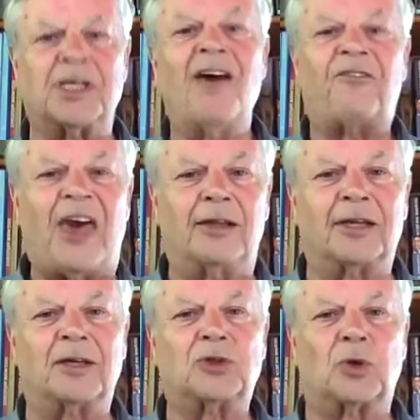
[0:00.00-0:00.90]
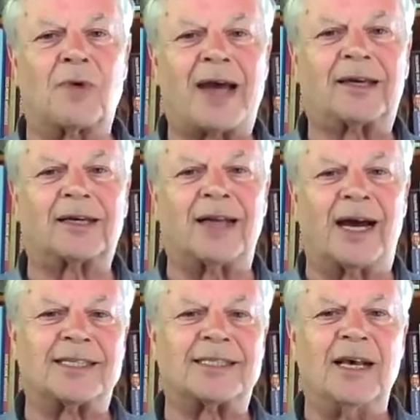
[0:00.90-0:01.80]
Failing to
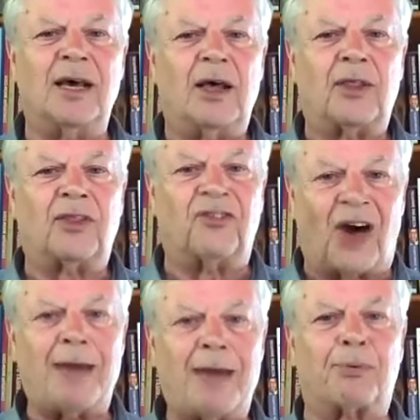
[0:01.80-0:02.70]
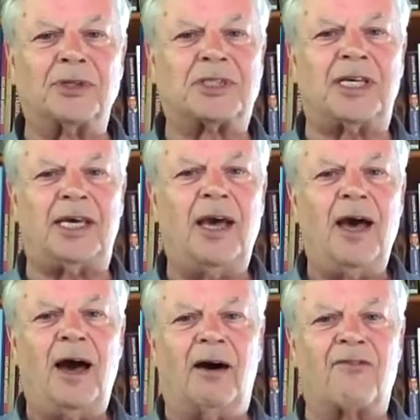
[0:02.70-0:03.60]
recognize the vibrancy
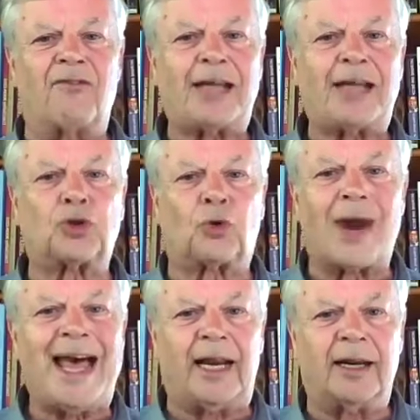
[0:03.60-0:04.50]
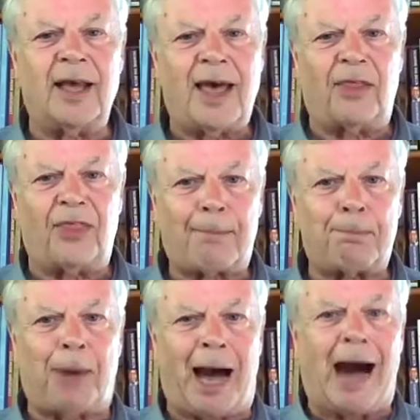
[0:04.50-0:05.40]
of that trend and
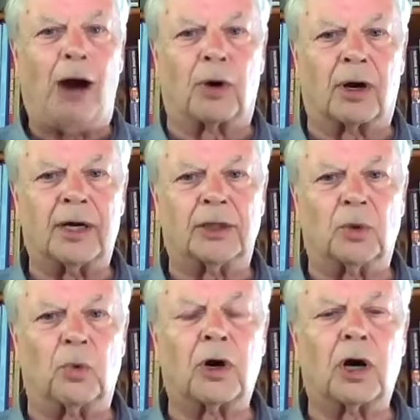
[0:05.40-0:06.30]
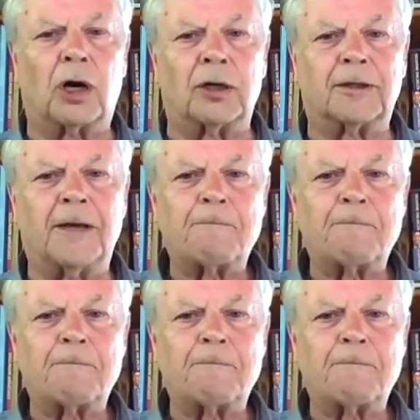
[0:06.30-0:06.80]
that power in the world,